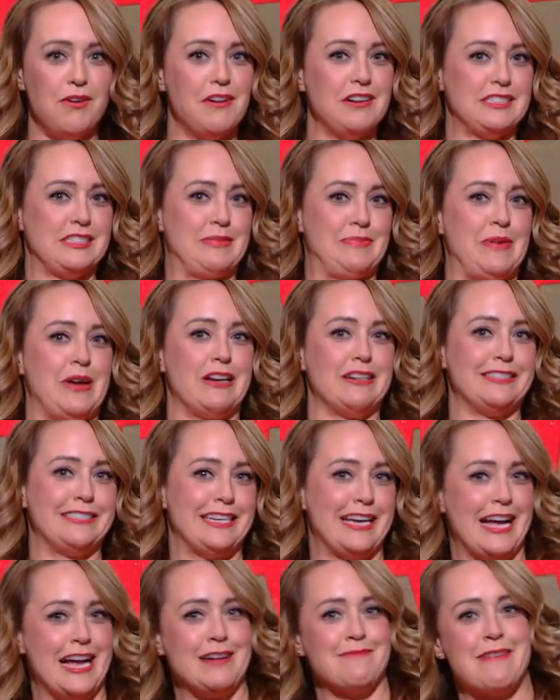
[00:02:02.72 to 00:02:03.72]
It's about
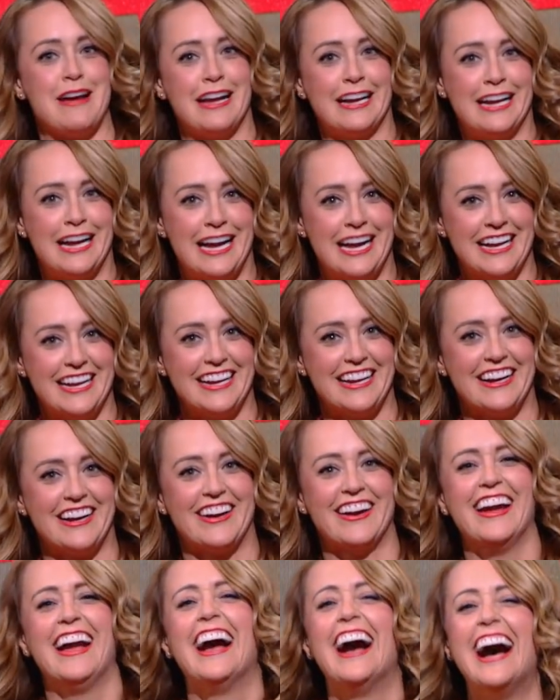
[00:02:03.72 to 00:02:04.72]
time I got
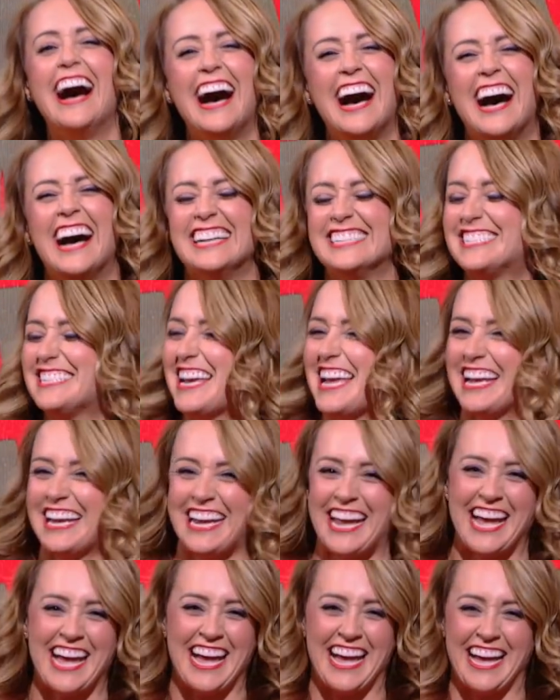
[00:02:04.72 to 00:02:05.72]
here. J K.